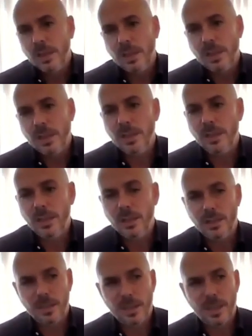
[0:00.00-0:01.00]

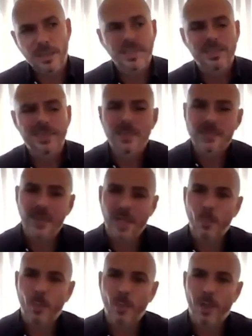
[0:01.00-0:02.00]
And this is the
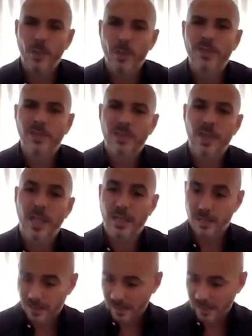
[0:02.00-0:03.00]
time where we should take
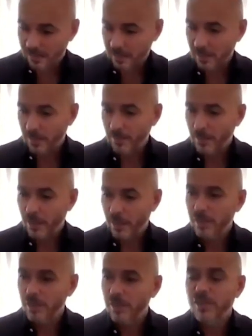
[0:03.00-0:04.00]
this
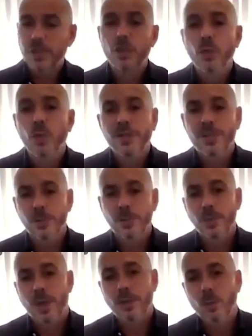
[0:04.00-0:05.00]
situation
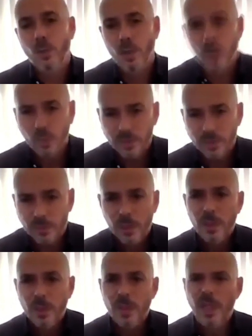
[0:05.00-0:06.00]
around the world
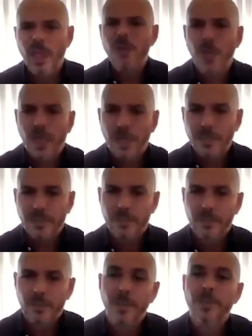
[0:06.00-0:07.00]
and unite
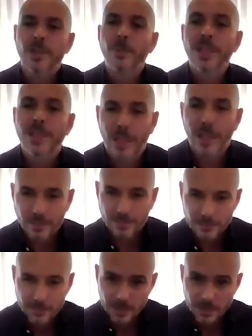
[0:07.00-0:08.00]
and come together.
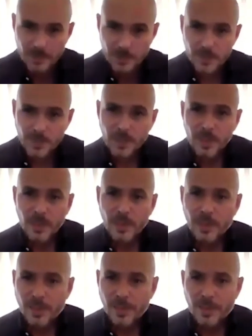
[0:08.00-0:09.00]

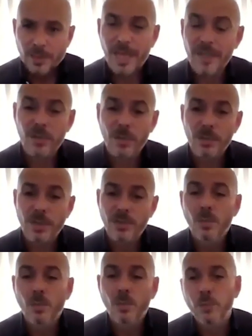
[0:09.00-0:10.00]
That to me
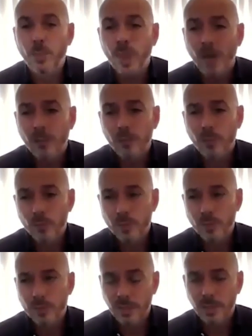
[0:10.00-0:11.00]
is the most powerful
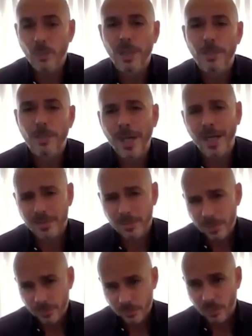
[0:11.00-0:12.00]
thing that we could
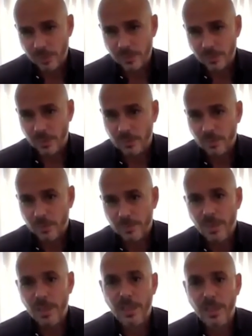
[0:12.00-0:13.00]
possibly do right now.
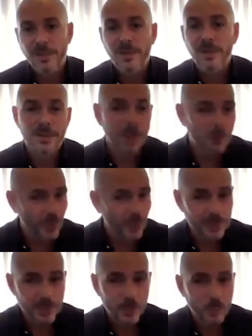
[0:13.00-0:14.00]
And they're
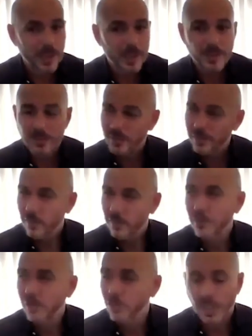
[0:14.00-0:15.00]
finding ways
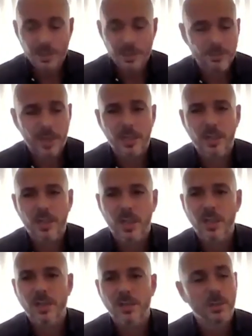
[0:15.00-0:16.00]
to try to divide and
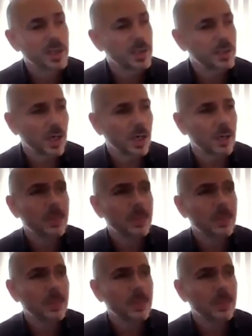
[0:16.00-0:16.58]
conquer. They really are.